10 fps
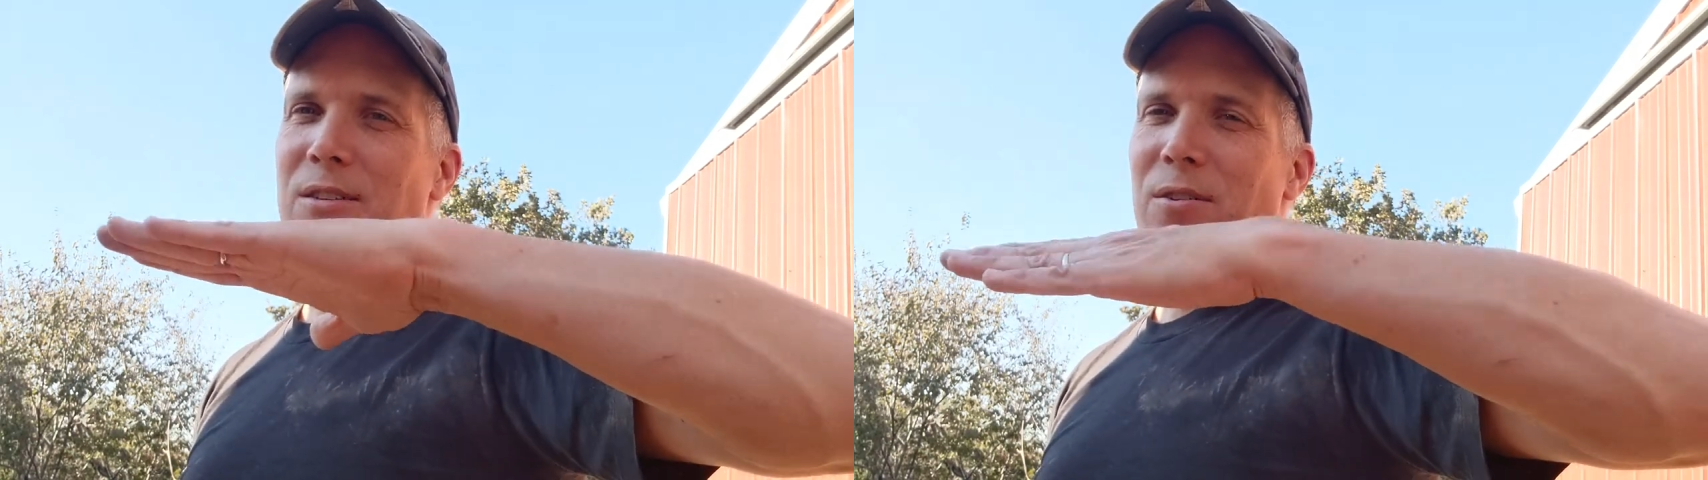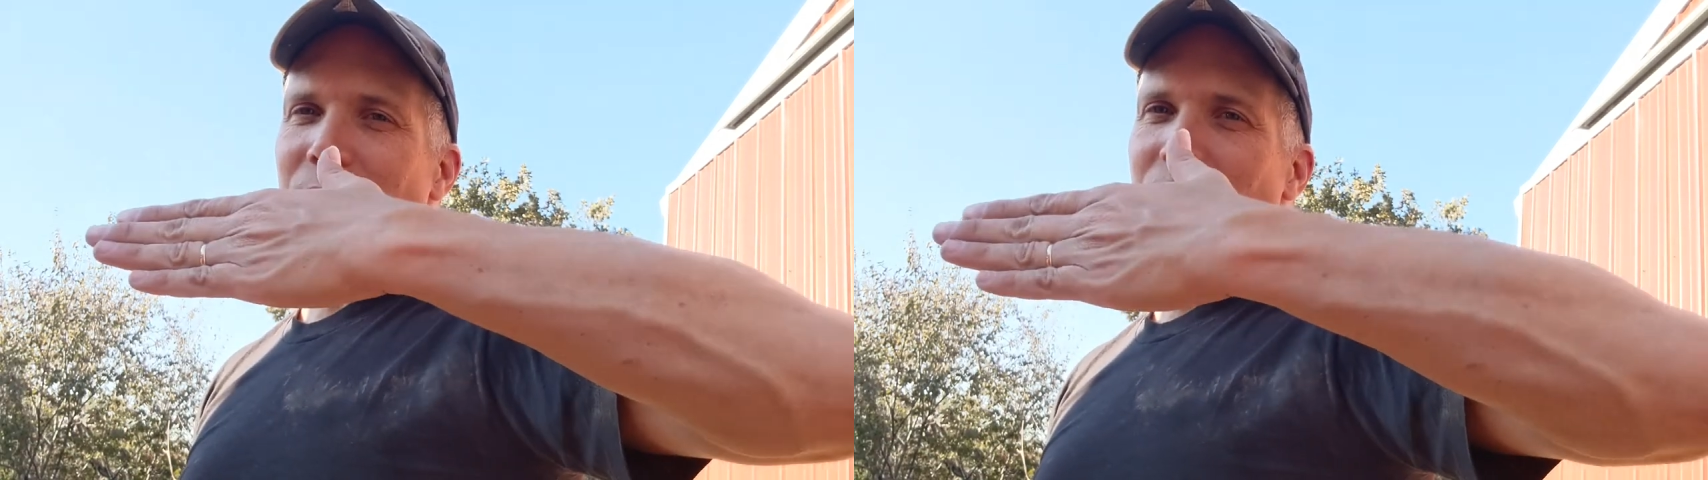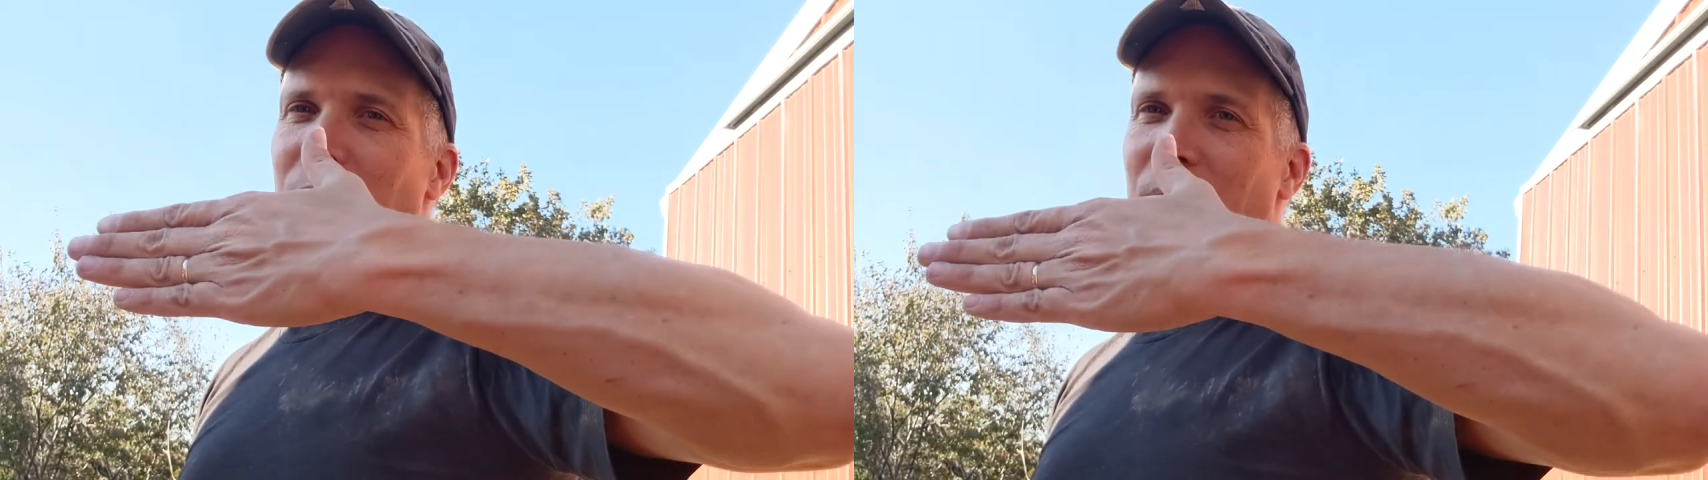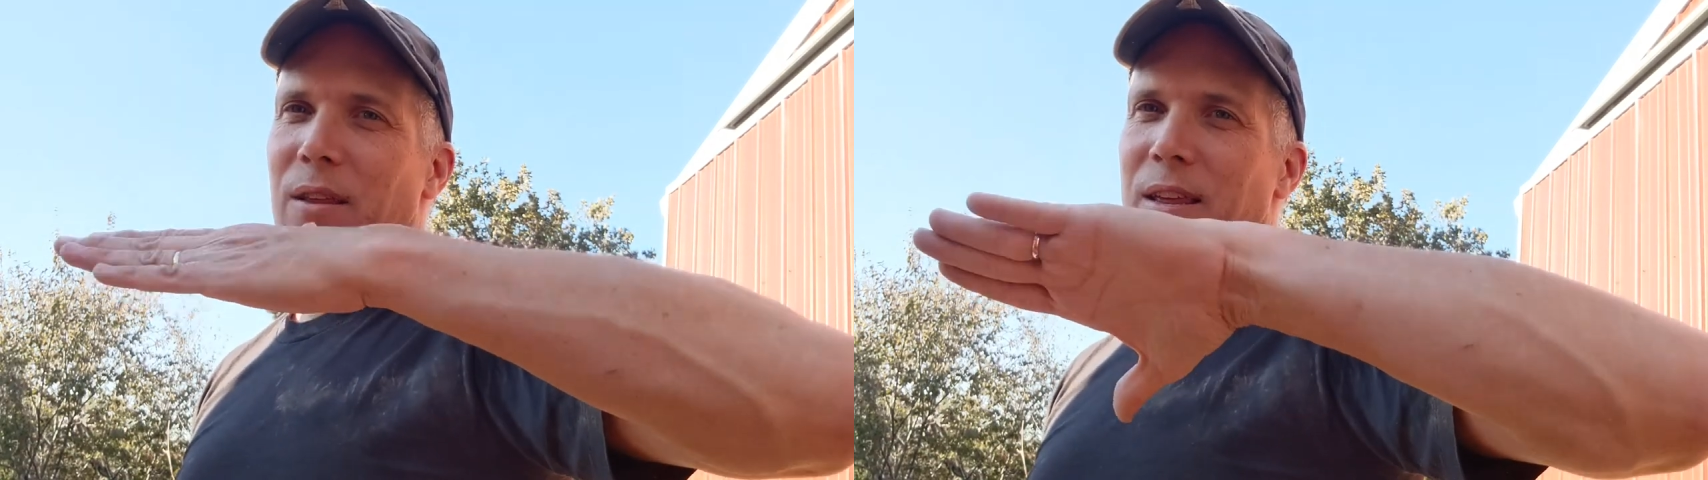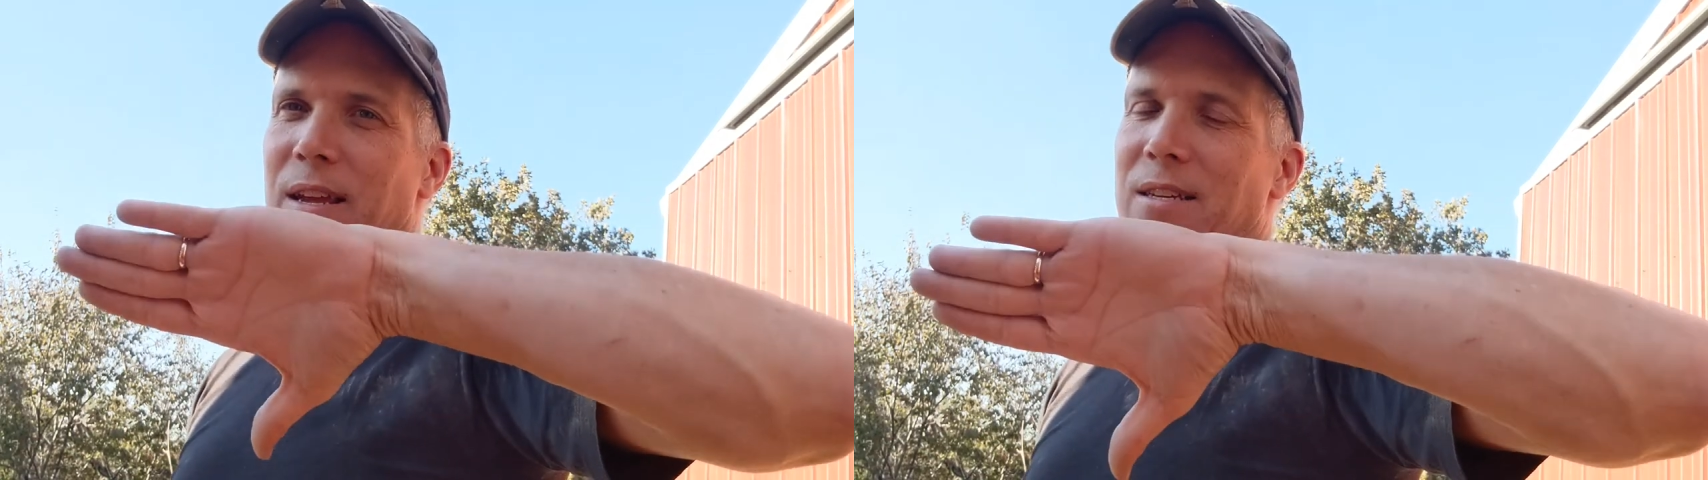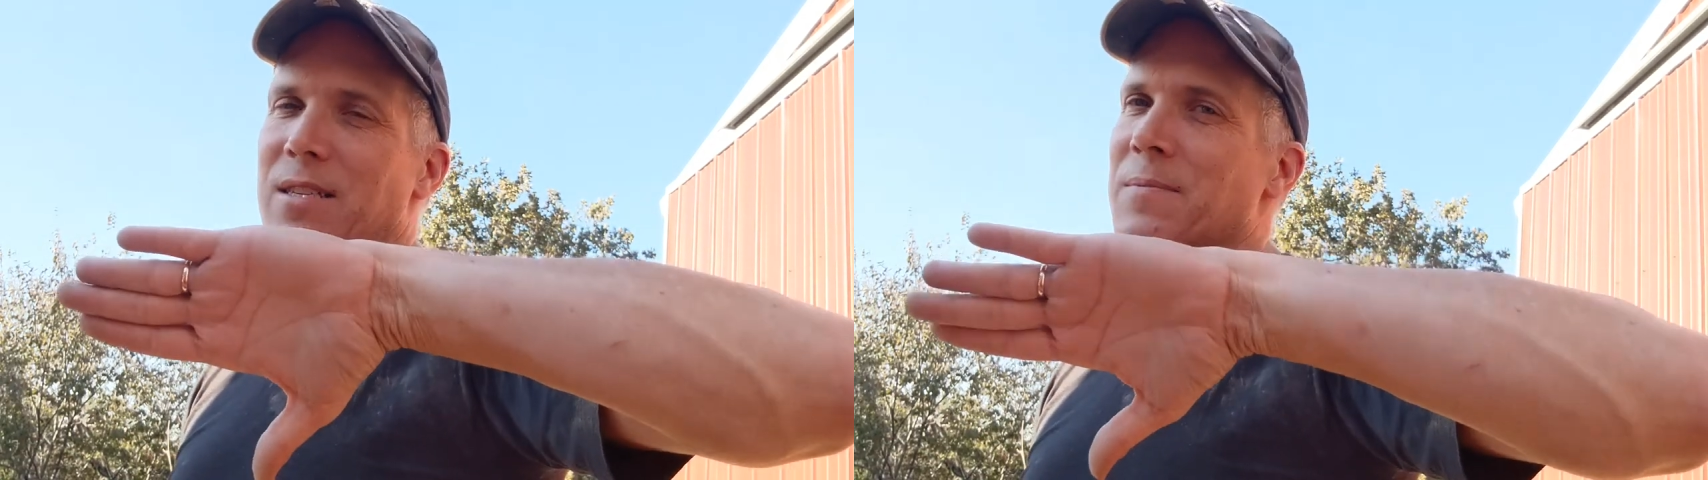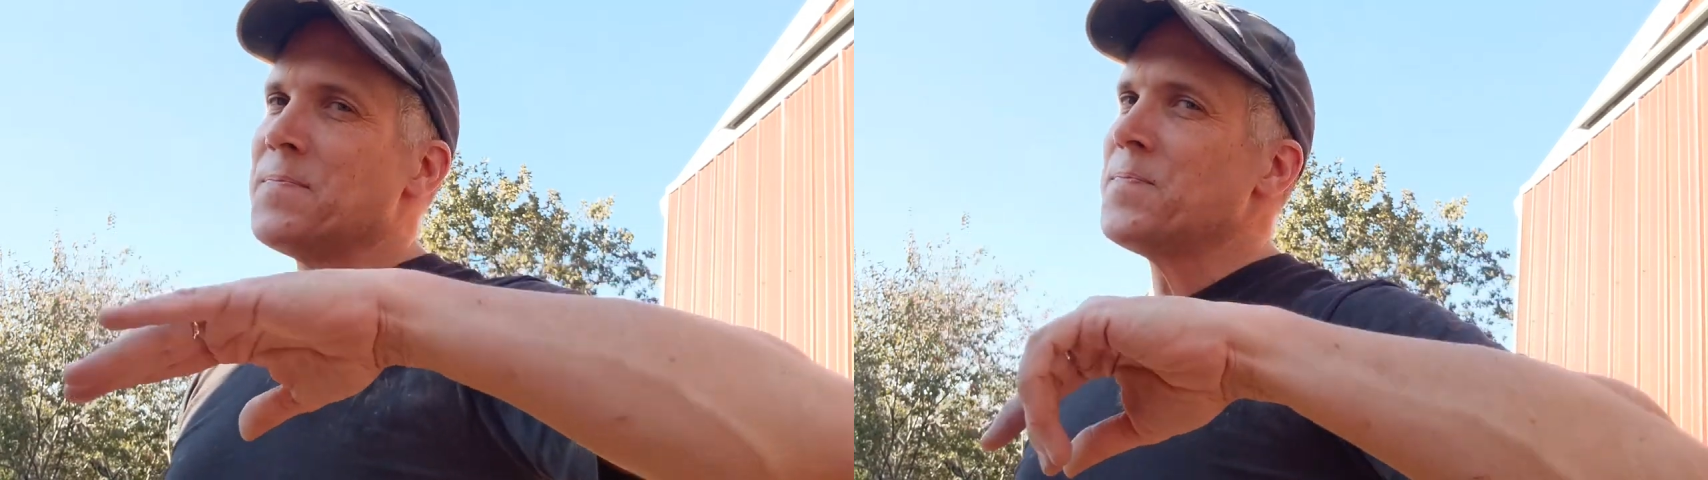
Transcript: or doing one of these.